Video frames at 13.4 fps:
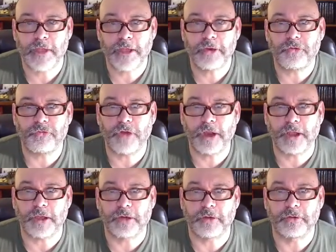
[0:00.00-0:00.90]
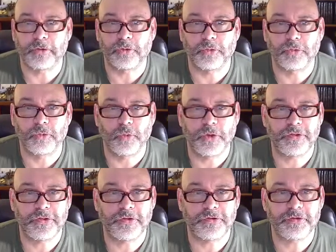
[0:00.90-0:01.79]
you're right with
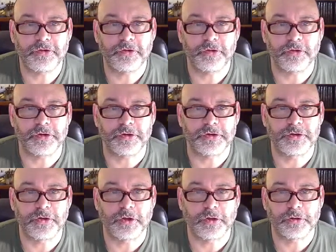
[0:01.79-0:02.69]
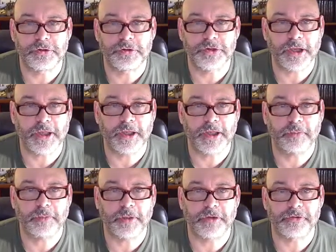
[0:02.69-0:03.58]
this here, checking
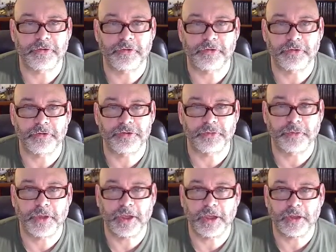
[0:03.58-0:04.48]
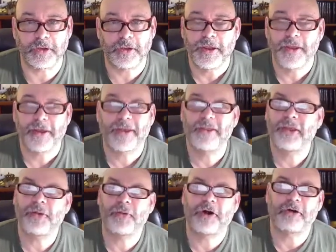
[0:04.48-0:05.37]
emails and social media. I
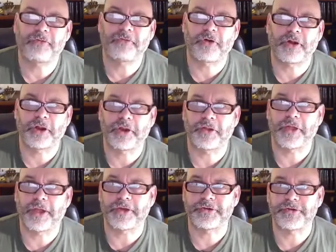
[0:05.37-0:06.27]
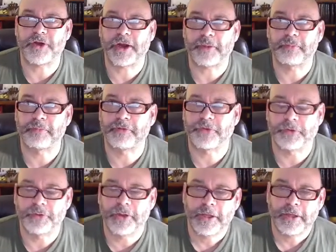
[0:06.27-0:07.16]
think we all fall into that trap.
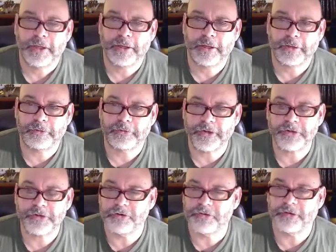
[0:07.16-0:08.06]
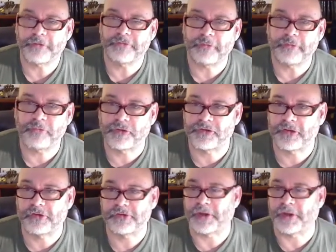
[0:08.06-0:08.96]
So set yourself up for
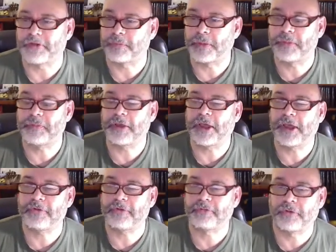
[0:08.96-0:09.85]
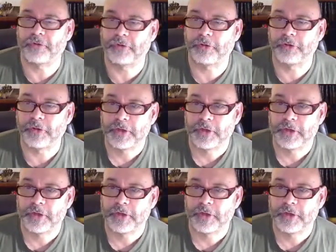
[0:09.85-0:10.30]
success. Maybe have your